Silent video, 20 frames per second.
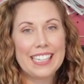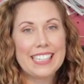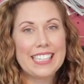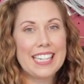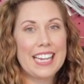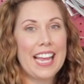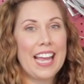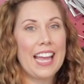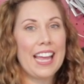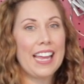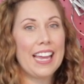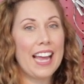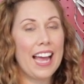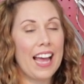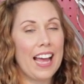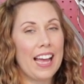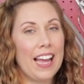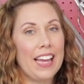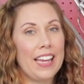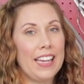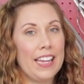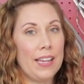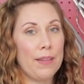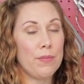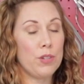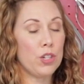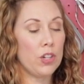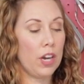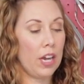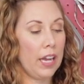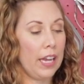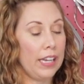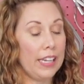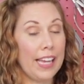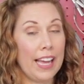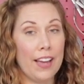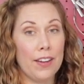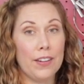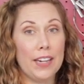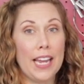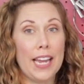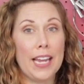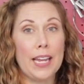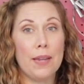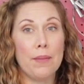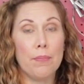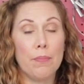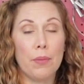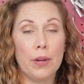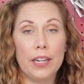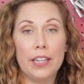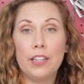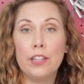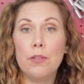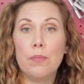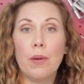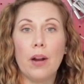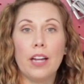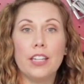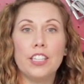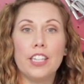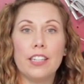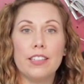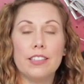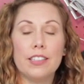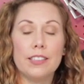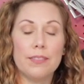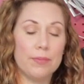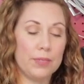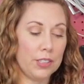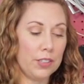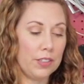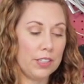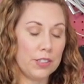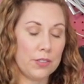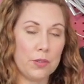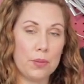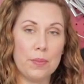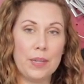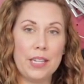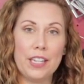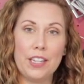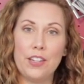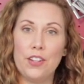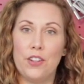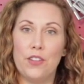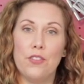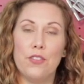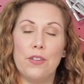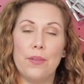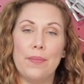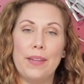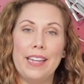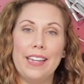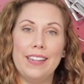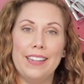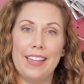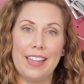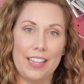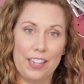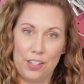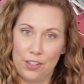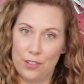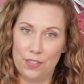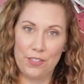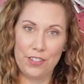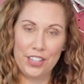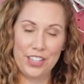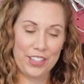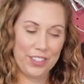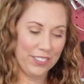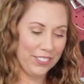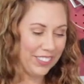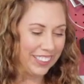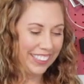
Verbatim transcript: Today I am trying out a brand new project, so this will be new for me and new for you.